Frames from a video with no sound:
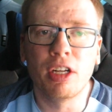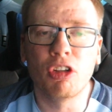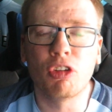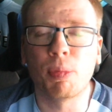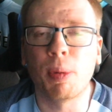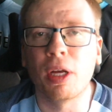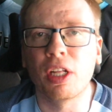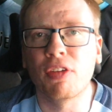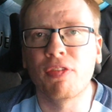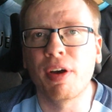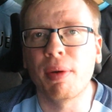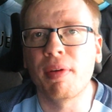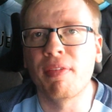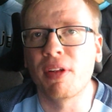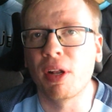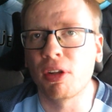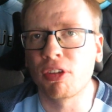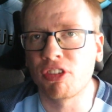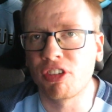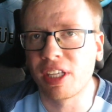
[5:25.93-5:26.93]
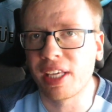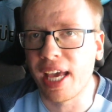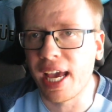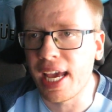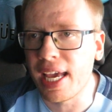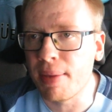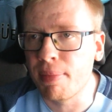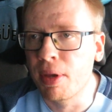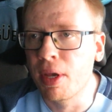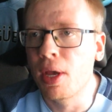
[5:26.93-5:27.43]
despite the fact we've lost the
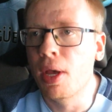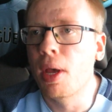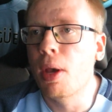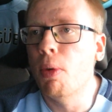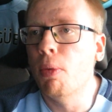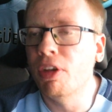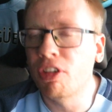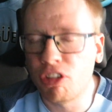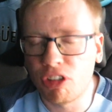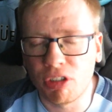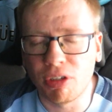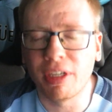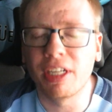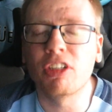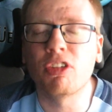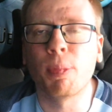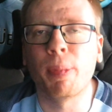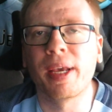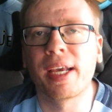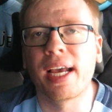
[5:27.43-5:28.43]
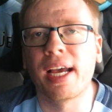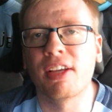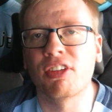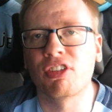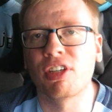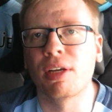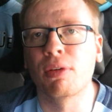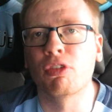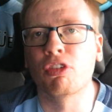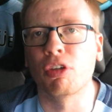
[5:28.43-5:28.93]
game, we still need to pick
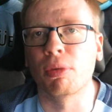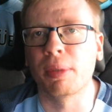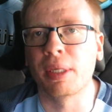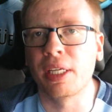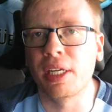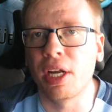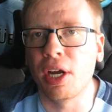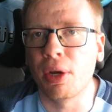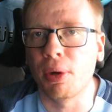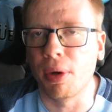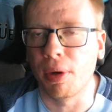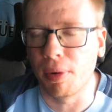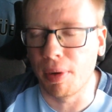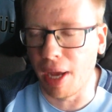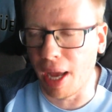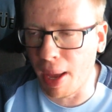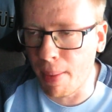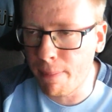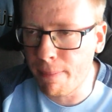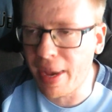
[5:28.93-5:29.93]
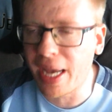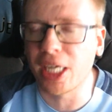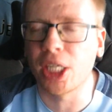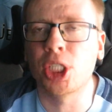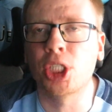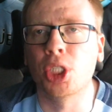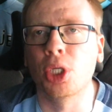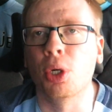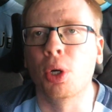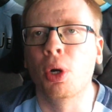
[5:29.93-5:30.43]
ourselves up, and make
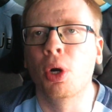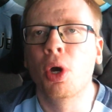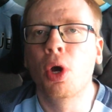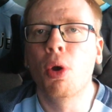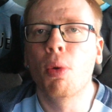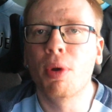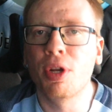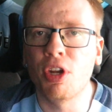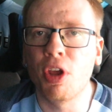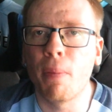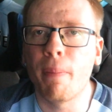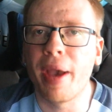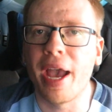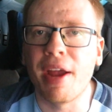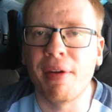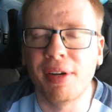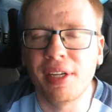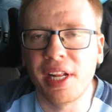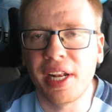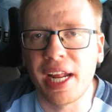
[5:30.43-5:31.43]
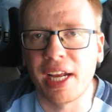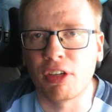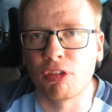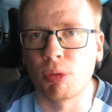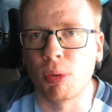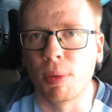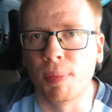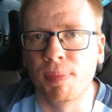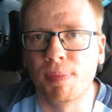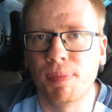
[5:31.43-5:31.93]
sure we do better in the
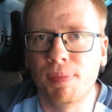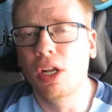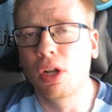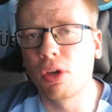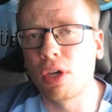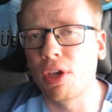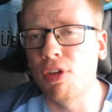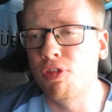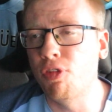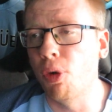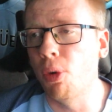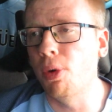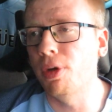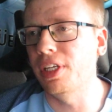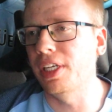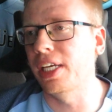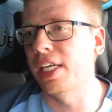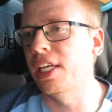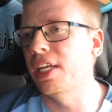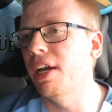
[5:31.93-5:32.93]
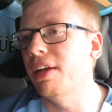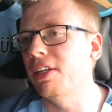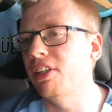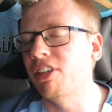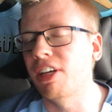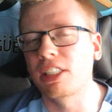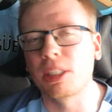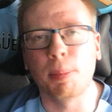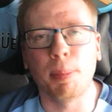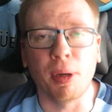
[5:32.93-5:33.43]
next one. Looking forward, you can only
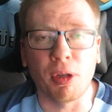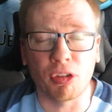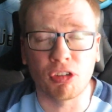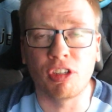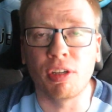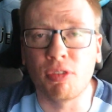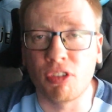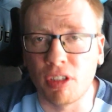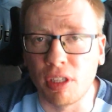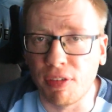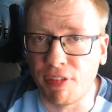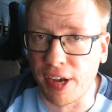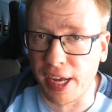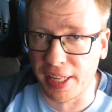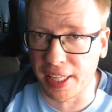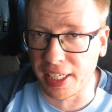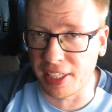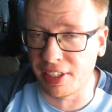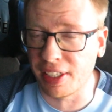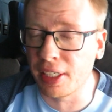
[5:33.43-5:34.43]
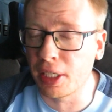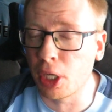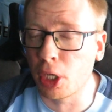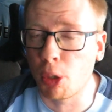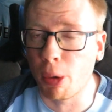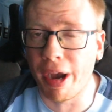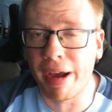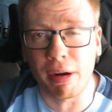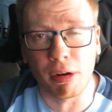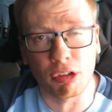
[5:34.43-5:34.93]
take the positives in the fact that you think
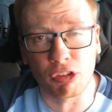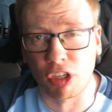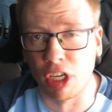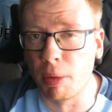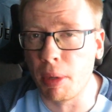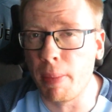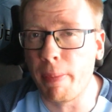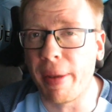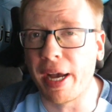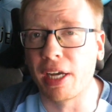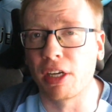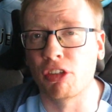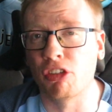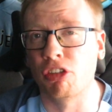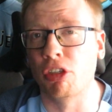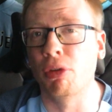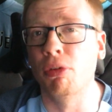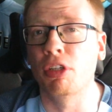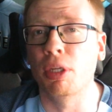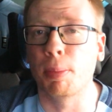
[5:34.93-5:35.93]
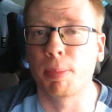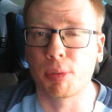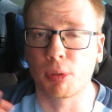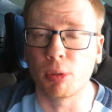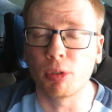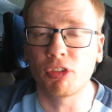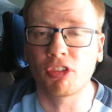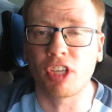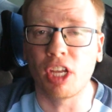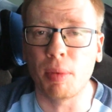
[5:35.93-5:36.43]
Aguero's going to be back soon, De
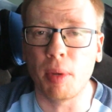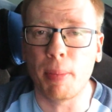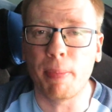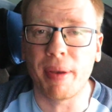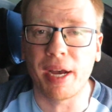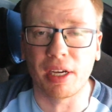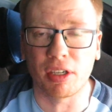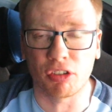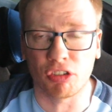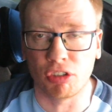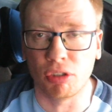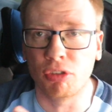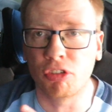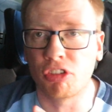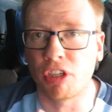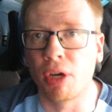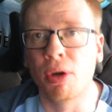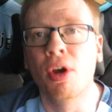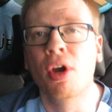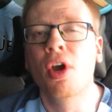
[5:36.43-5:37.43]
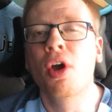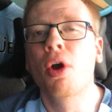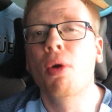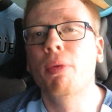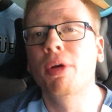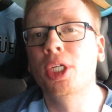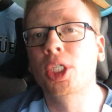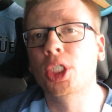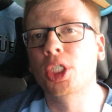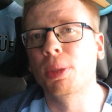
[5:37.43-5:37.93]
Bruyne's going to be back soon, so
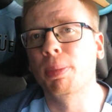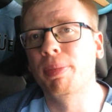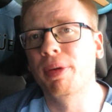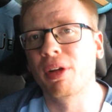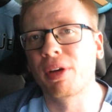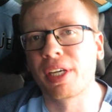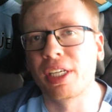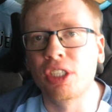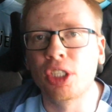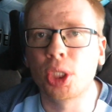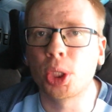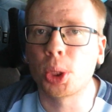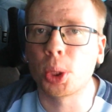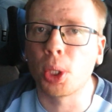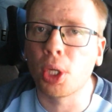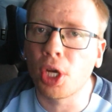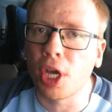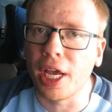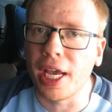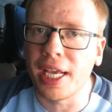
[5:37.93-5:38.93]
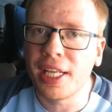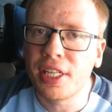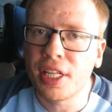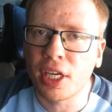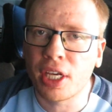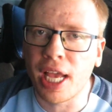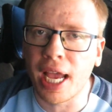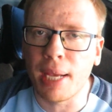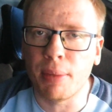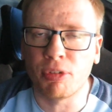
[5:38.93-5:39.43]
we should be looking stronger in
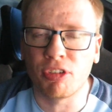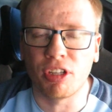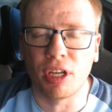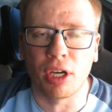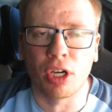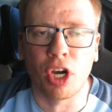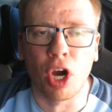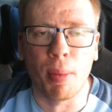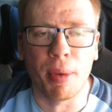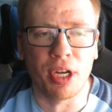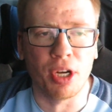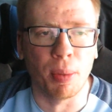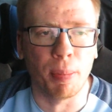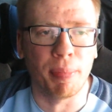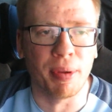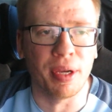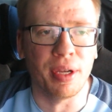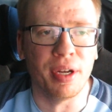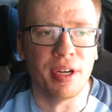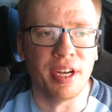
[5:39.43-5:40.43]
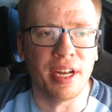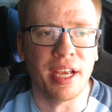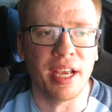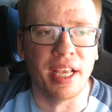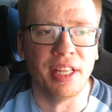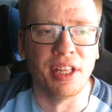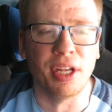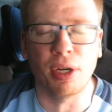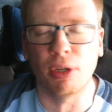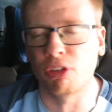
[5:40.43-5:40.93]
the games that are coming up in
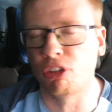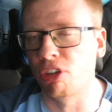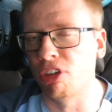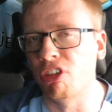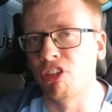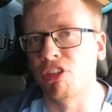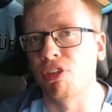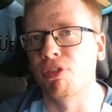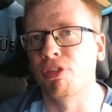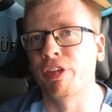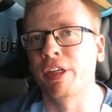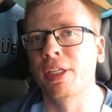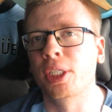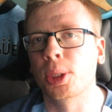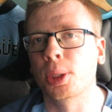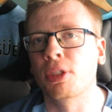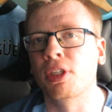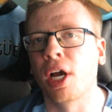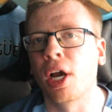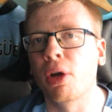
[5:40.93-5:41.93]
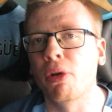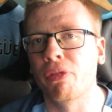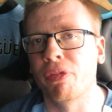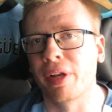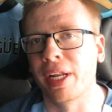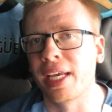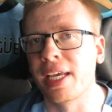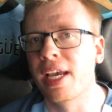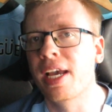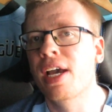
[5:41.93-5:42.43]
the not too distant future, and
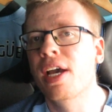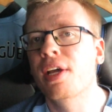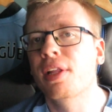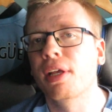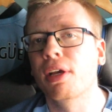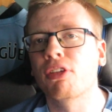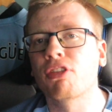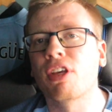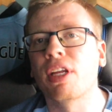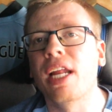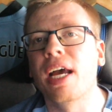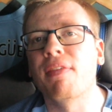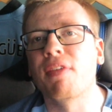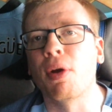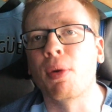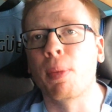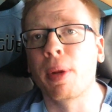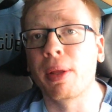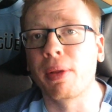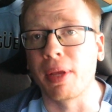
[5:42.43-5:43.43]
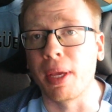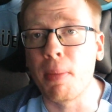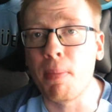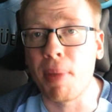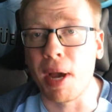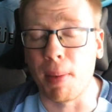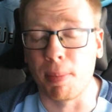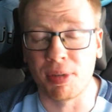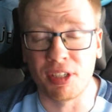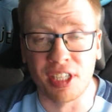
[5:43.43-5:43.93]
hopefully those can have a real
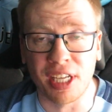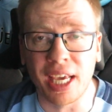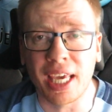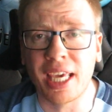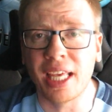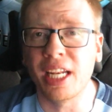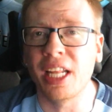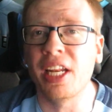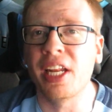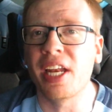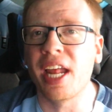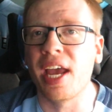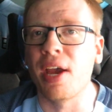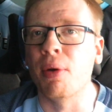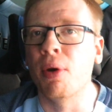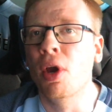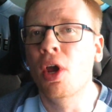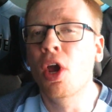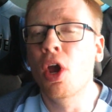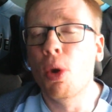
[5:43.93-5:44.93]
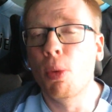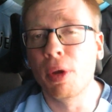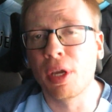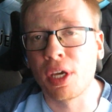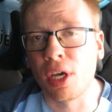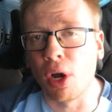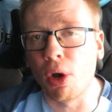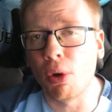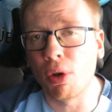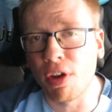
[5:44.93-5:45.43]
impact, particularly now. We
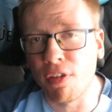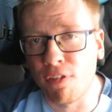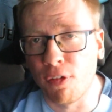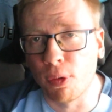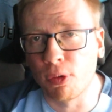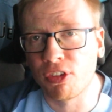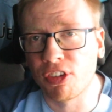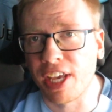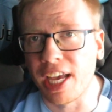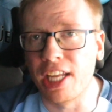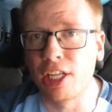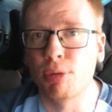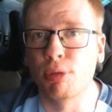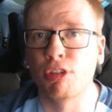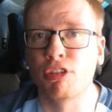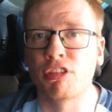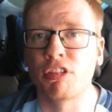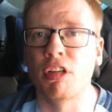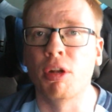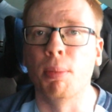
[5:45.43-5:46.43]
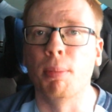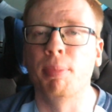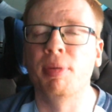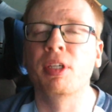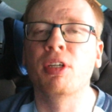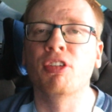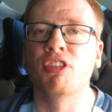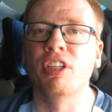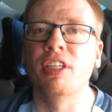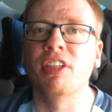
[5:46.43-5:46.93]
can't afford to get into a slump,
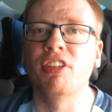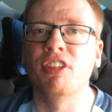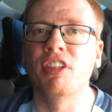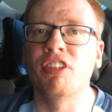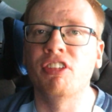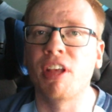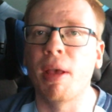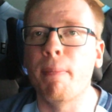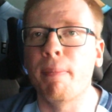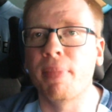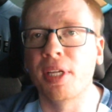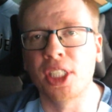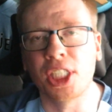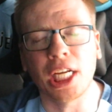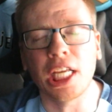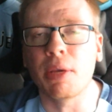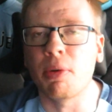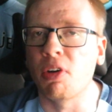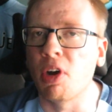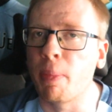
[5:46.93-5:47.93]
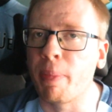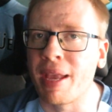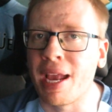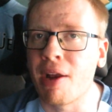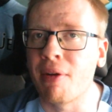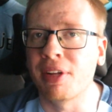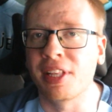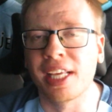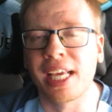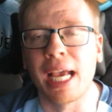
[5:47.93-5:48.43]
because in this December-January
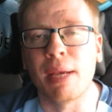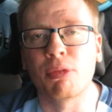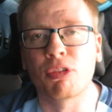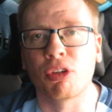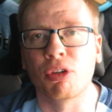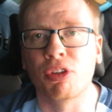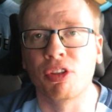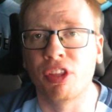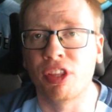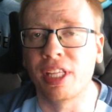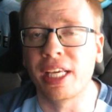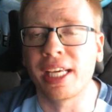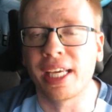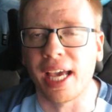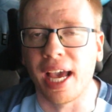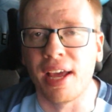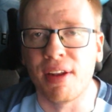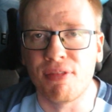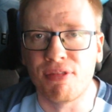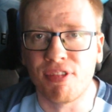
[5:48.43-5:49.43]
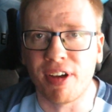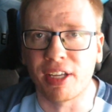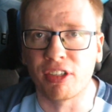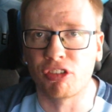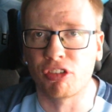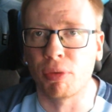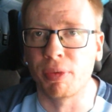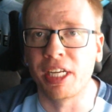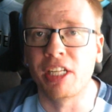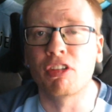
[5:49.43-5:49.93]
period, the game's gone thick and
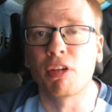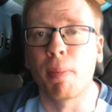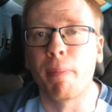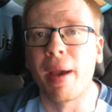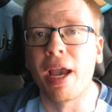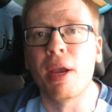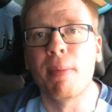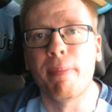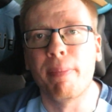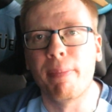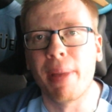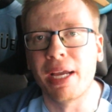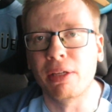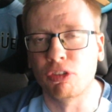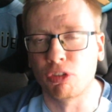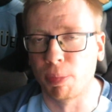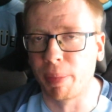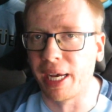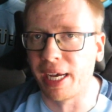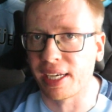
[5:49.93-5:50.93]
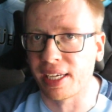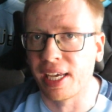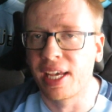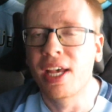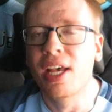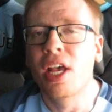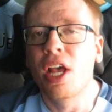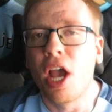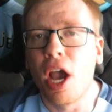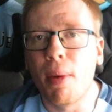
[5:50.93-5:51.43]
fast, so we need to bounce back,
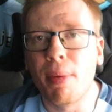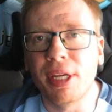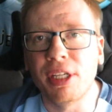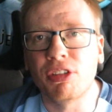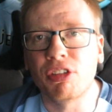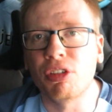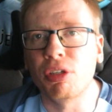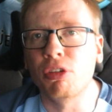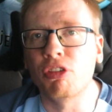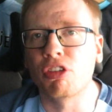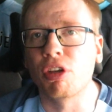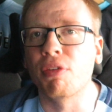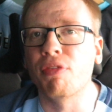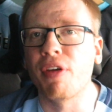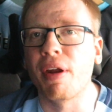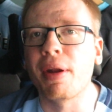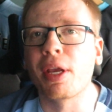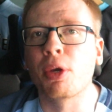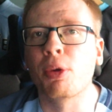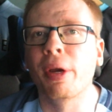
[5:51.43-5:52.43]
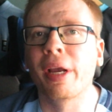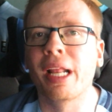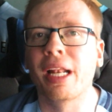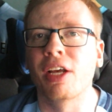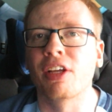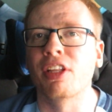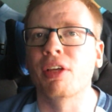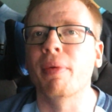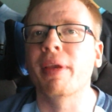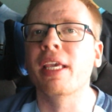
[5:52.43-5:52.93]
and we need to do so very
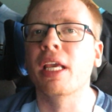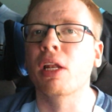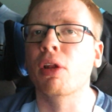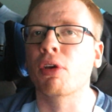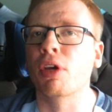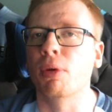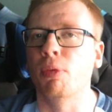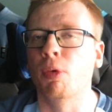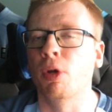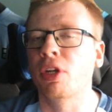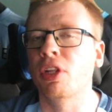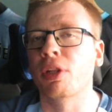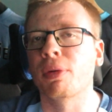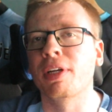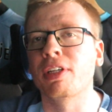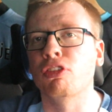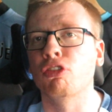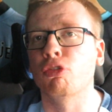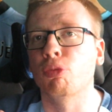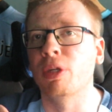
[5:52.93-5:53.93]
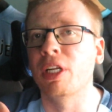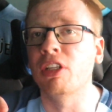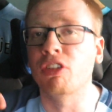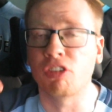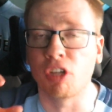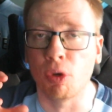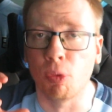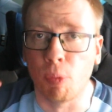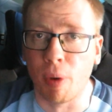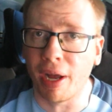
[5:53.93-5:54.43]
quickly. I think when you look at one of the reasons we did
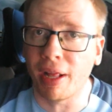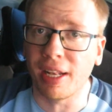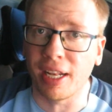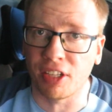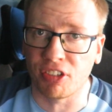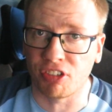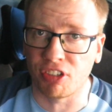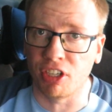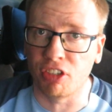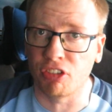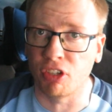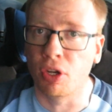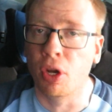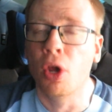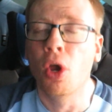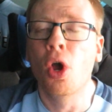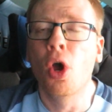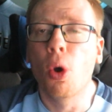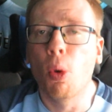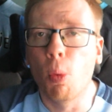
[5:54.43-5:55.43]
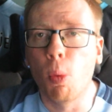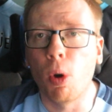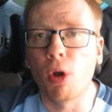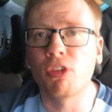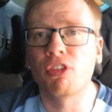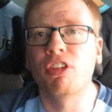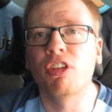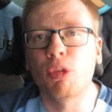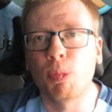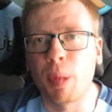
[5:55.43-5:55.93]
so well last season
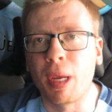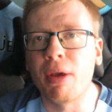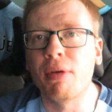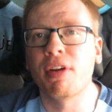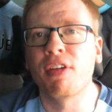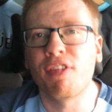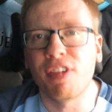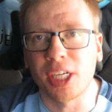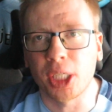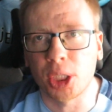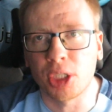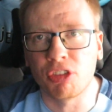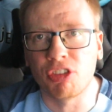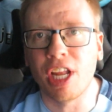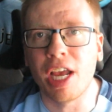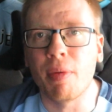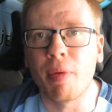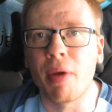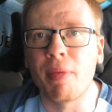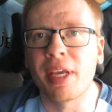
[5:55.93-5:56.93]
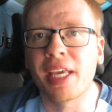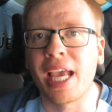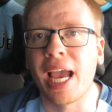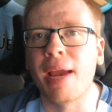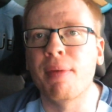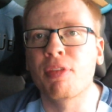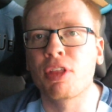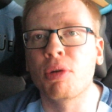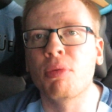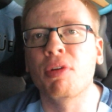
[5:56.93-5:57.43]
was this period of fixtures now where we
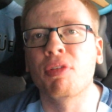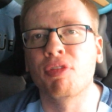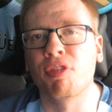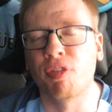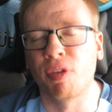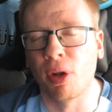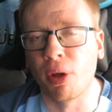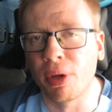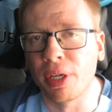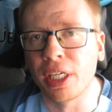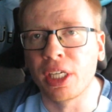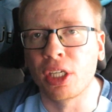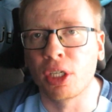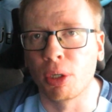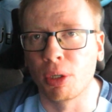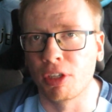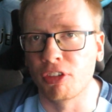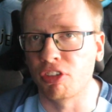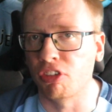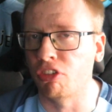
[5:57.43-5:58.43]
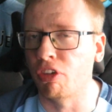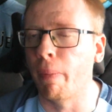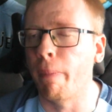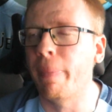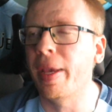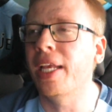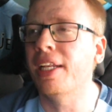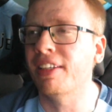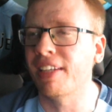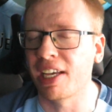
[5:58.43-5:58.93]
came through with flying colours. It's a
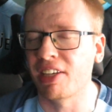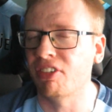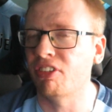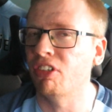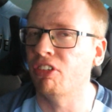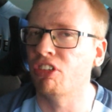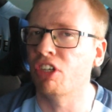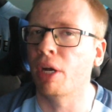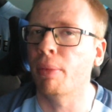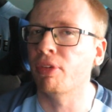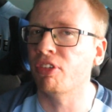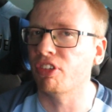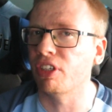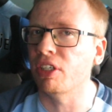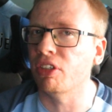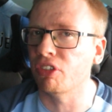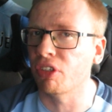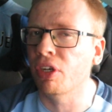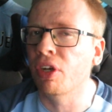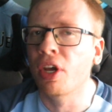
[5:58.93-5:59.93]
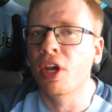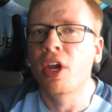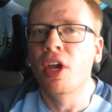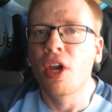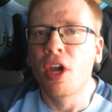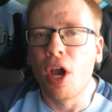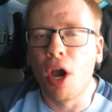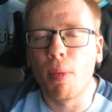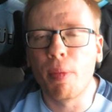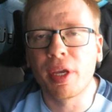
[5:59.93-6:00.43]
big test this time of season,
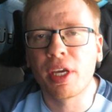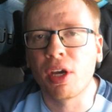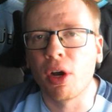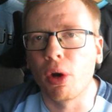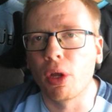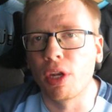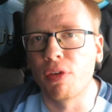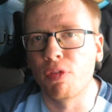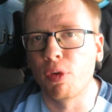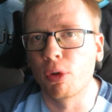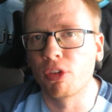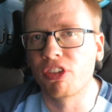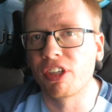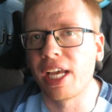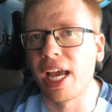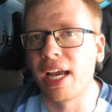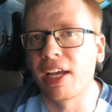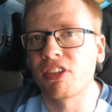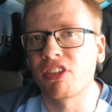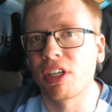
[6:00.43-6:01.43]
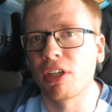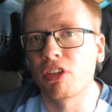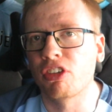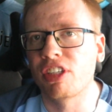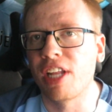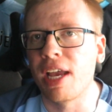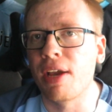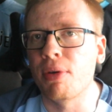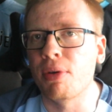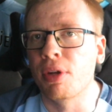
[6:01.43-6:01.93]
and we can't afford to get
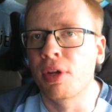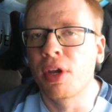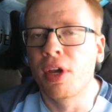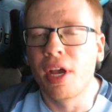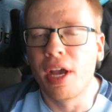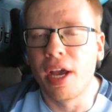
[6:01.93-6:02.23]
ourselves down